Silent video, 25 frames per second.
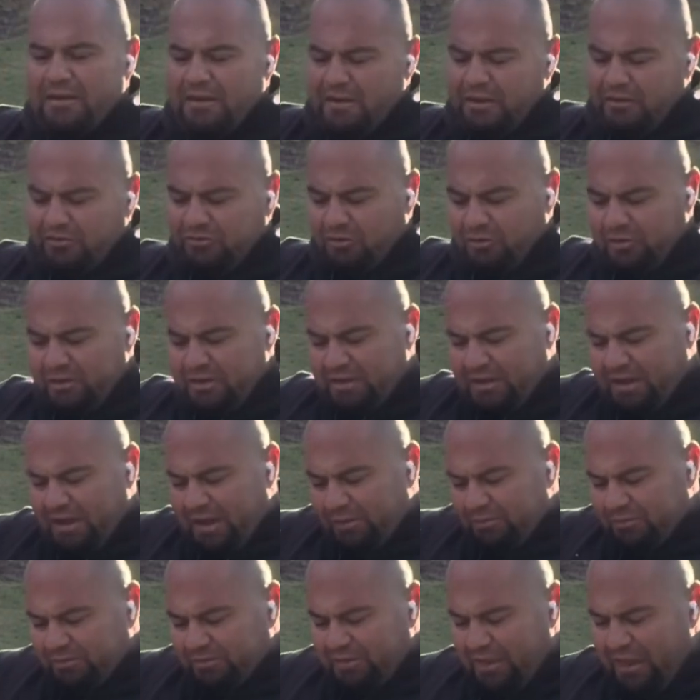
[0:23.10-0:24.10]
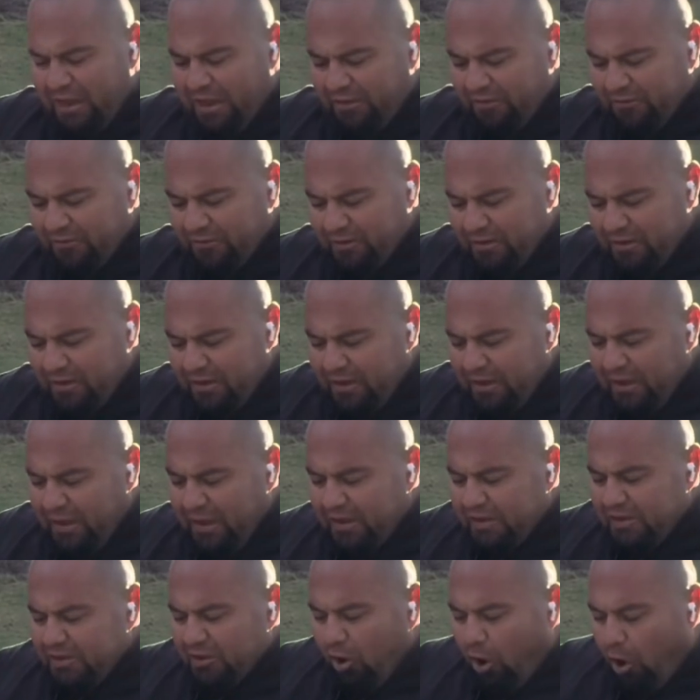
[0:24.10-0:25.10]
So he comes down
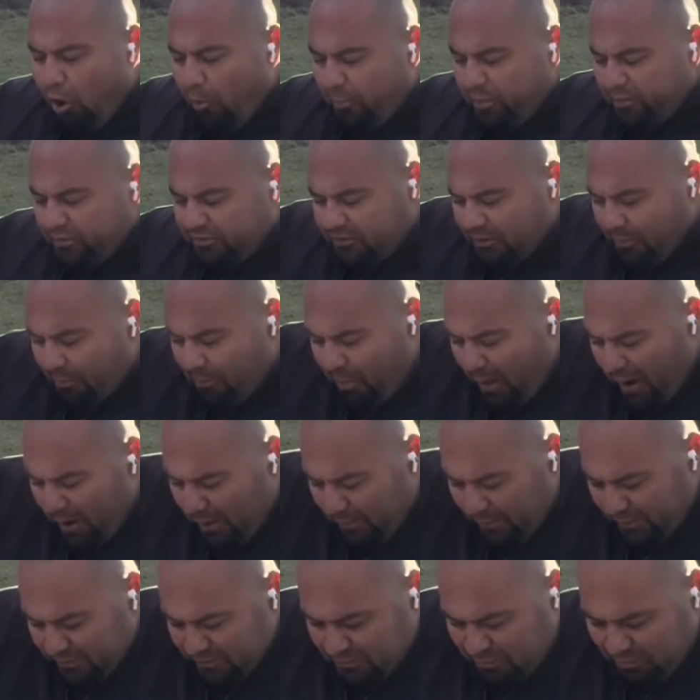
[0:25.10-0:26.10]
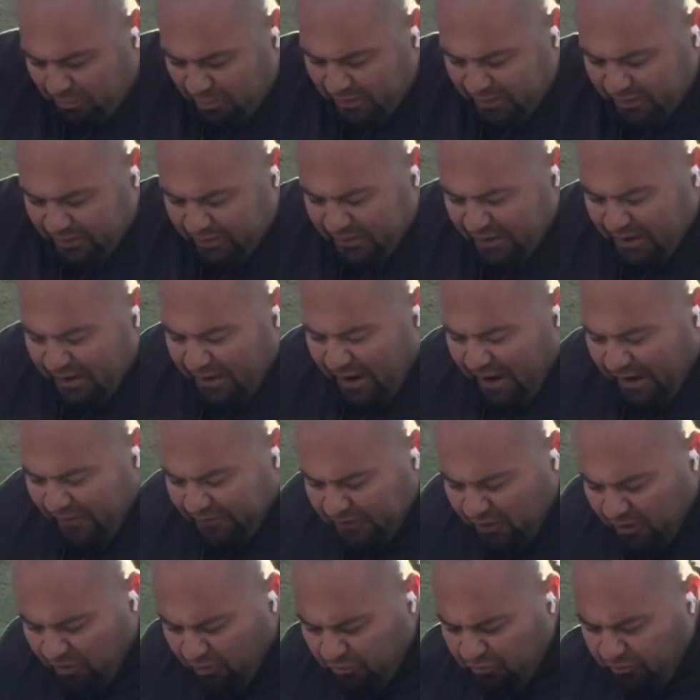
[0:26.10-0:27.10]
and he opens the bottomless pit,
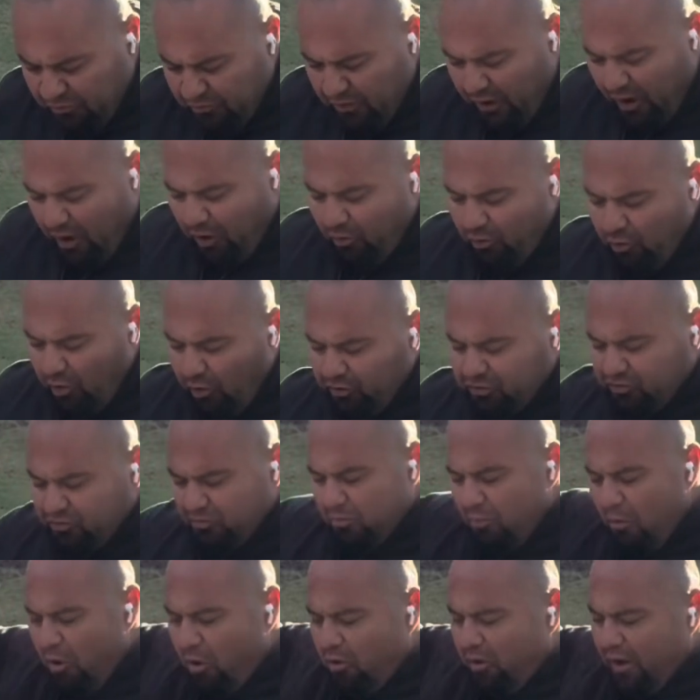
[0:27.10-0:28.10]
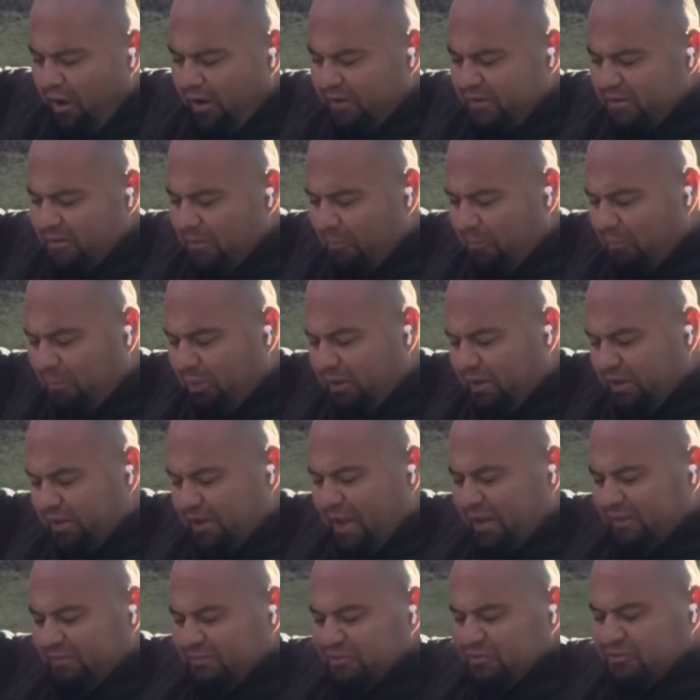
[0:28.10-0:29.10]
and there arose smoke out of the
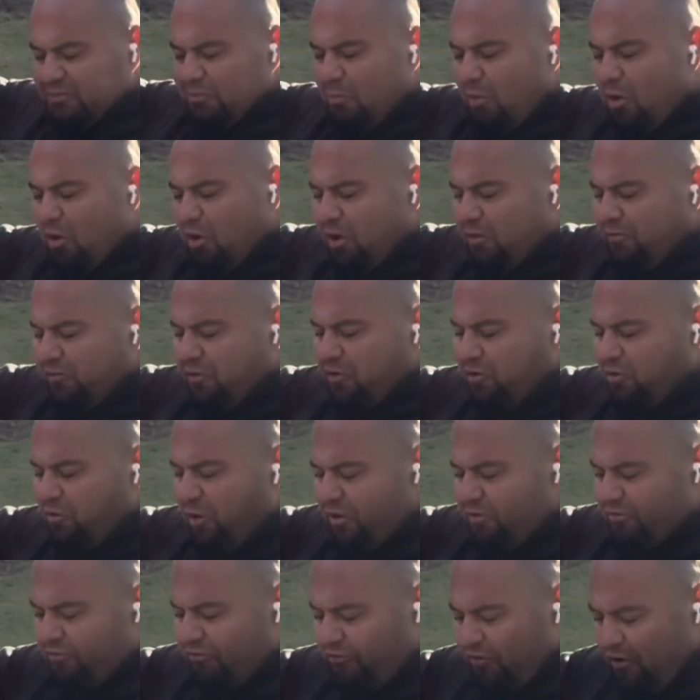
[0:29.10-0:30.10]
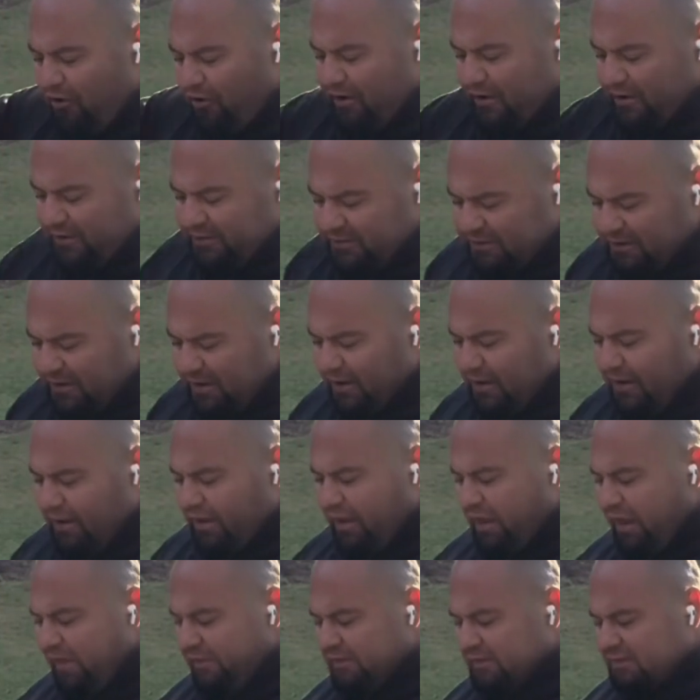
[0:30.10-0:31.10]
pit as the smoke of a great furnace,
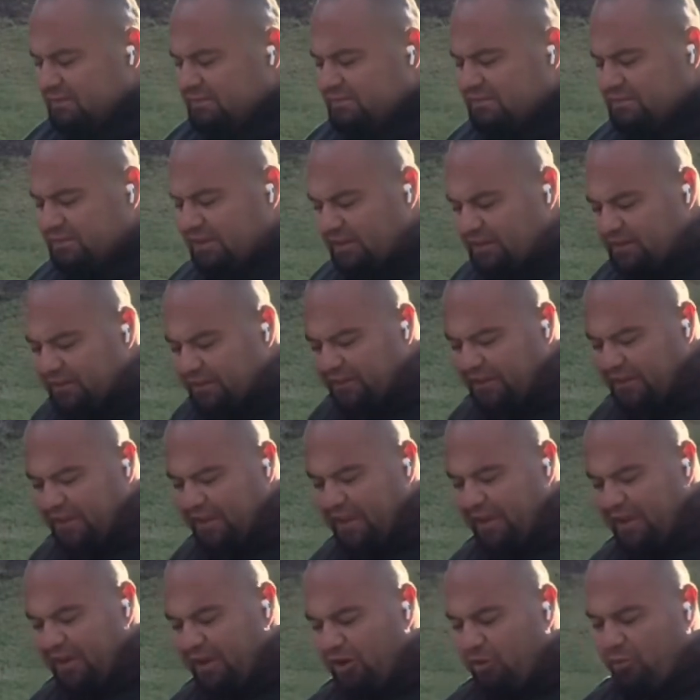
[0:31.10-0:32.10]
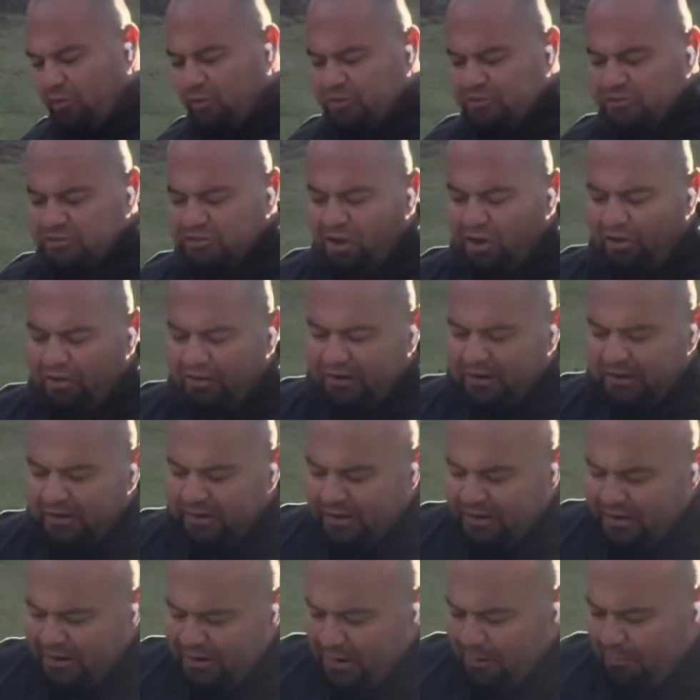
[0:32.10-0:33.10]
and the sun and the air were
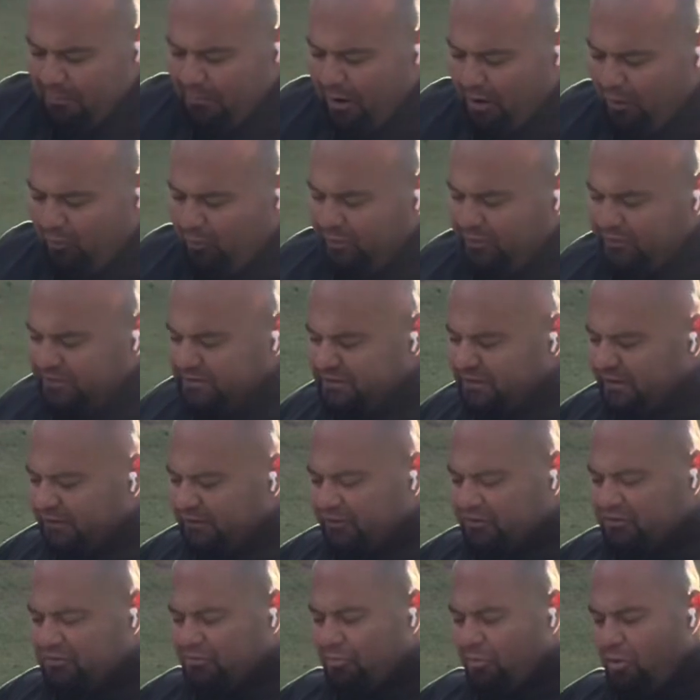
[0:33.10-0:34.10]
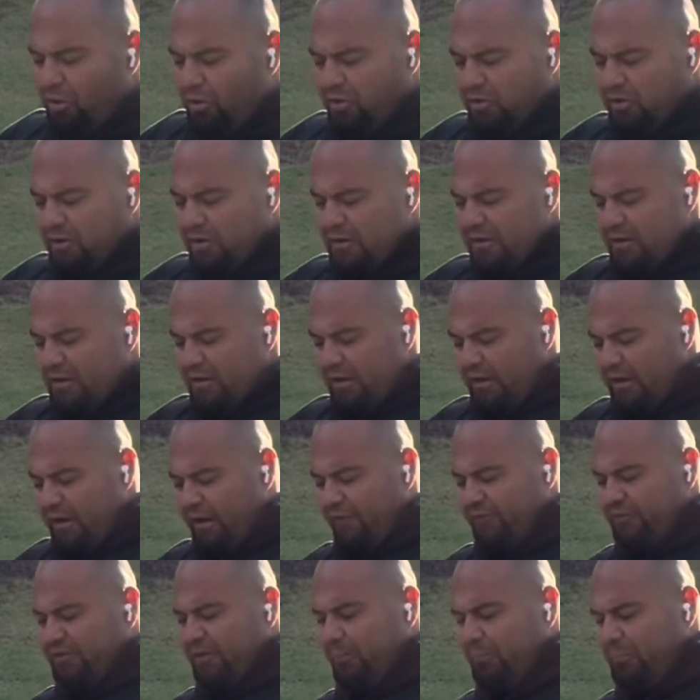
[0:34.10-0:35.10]
darkened by reason of the smoke
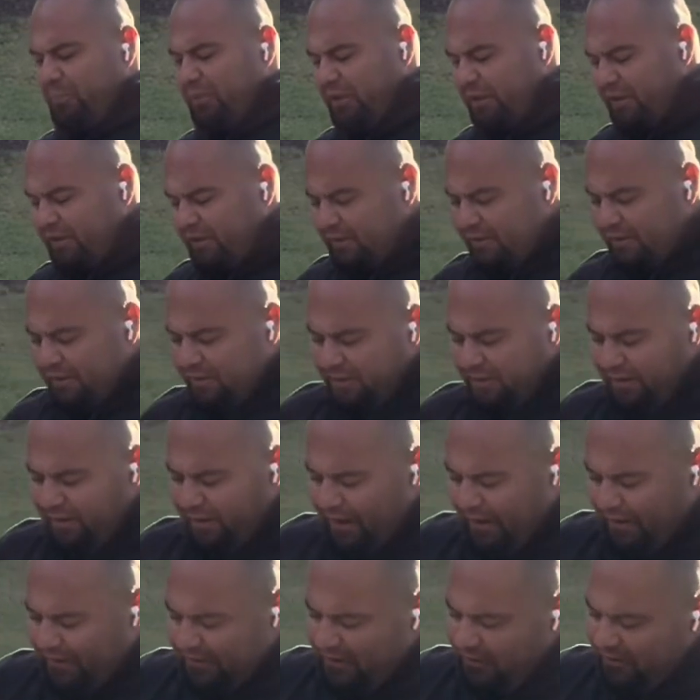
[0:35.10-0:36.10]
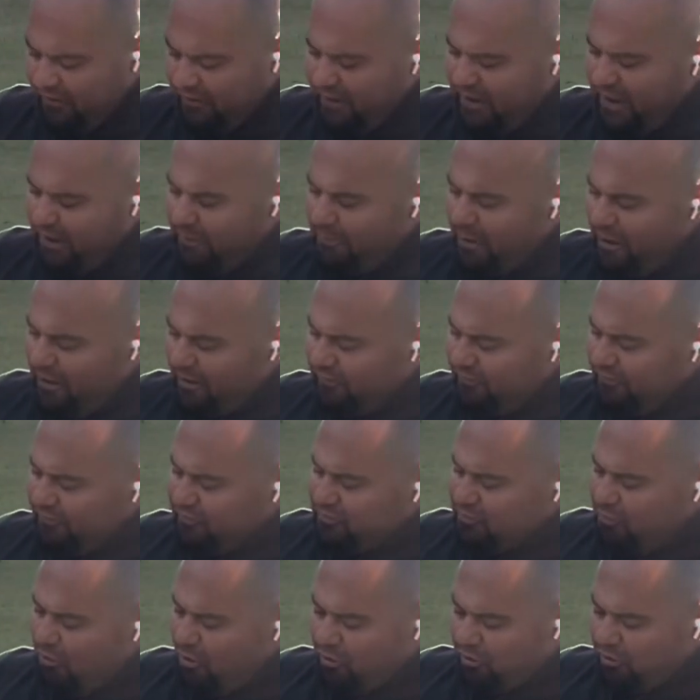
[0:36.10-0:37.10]
of the pit. And there came out of the
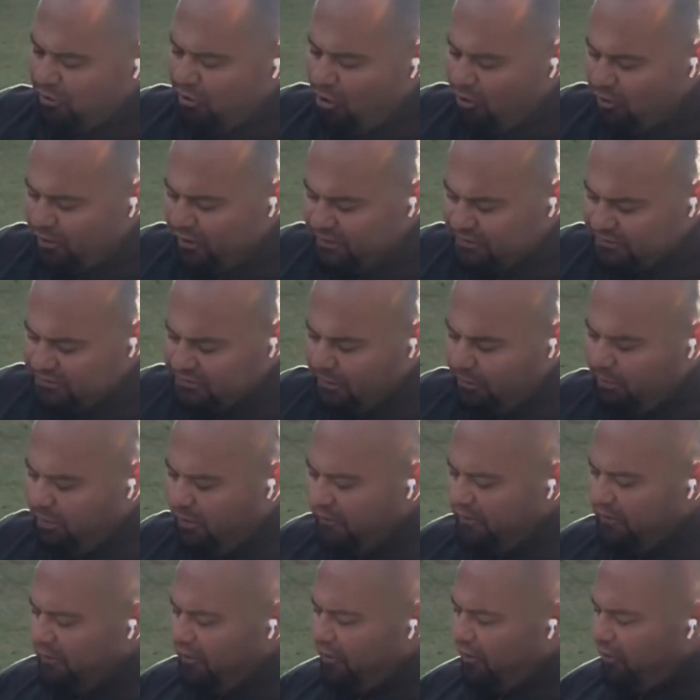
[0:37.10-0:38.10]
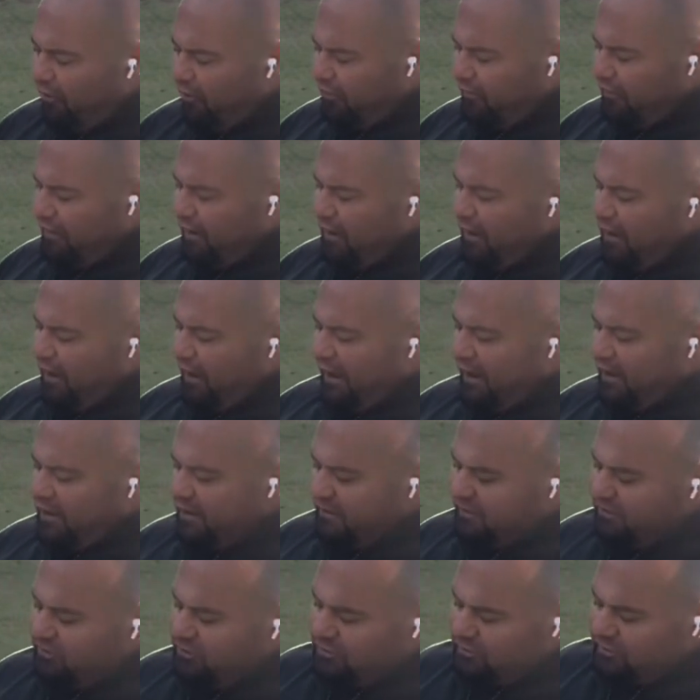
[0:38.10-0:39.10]
smoke locusts upon the earth,
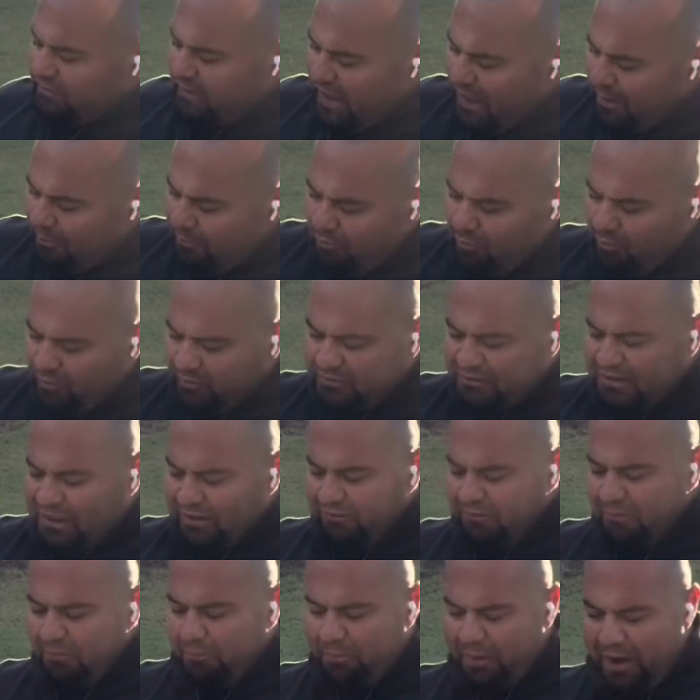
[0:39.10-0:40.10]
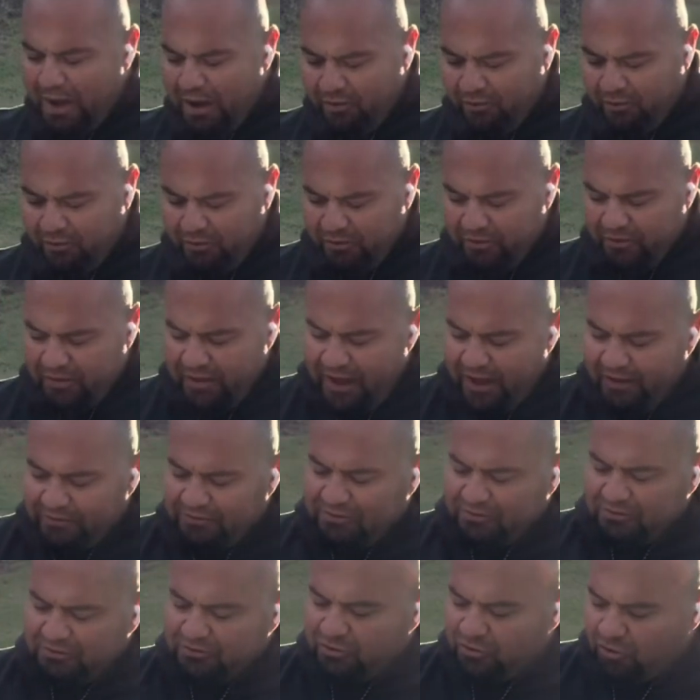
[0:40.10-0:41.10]
and unto them was given power
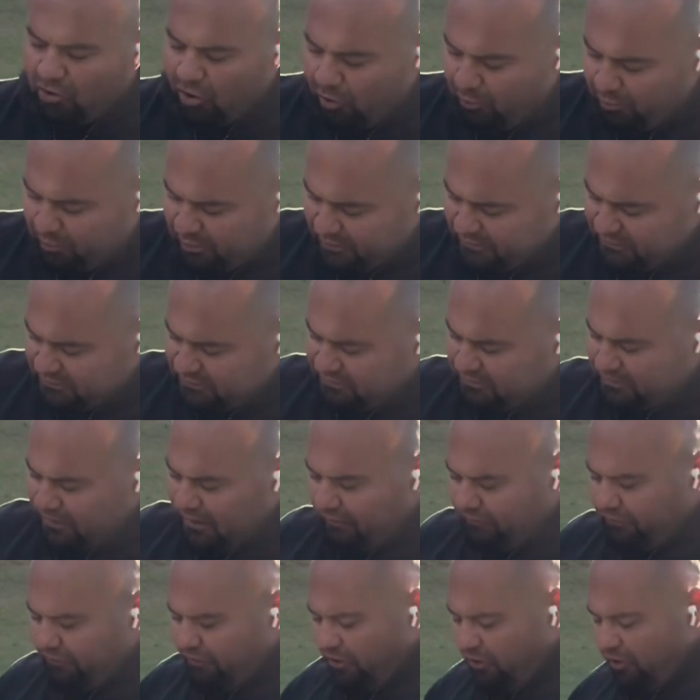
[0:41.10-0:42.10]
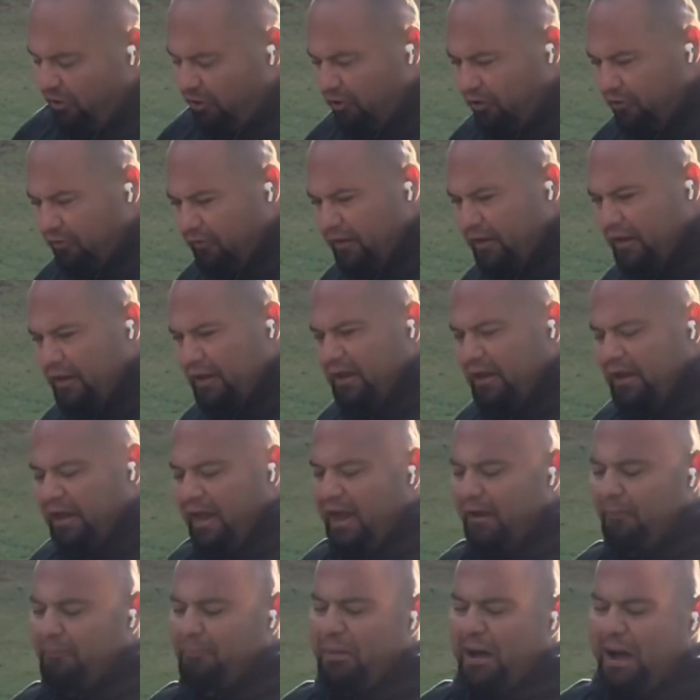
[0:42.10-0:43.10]
as the scorpions of the earth
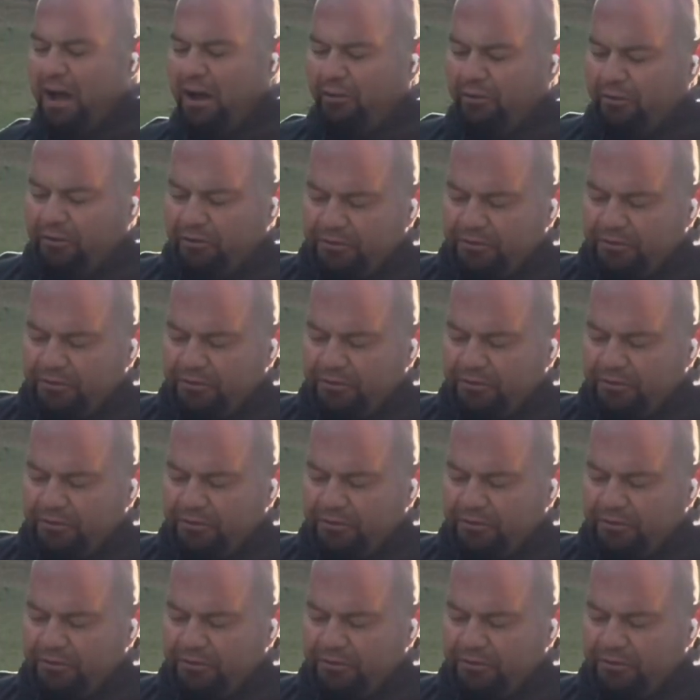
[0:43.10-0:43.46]
have power.